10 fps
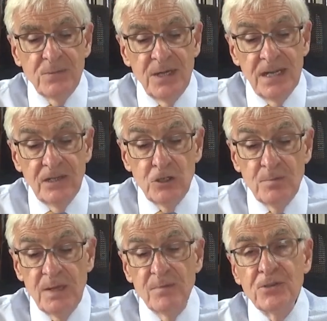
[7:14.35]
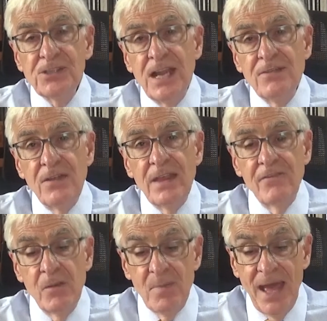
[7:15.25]
that when English people say that they
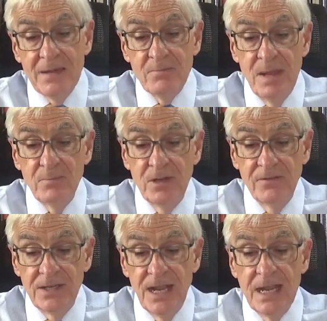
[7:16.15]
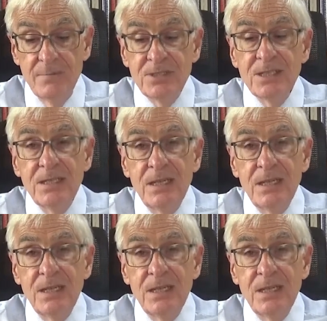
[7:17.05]
have a bad memory for names,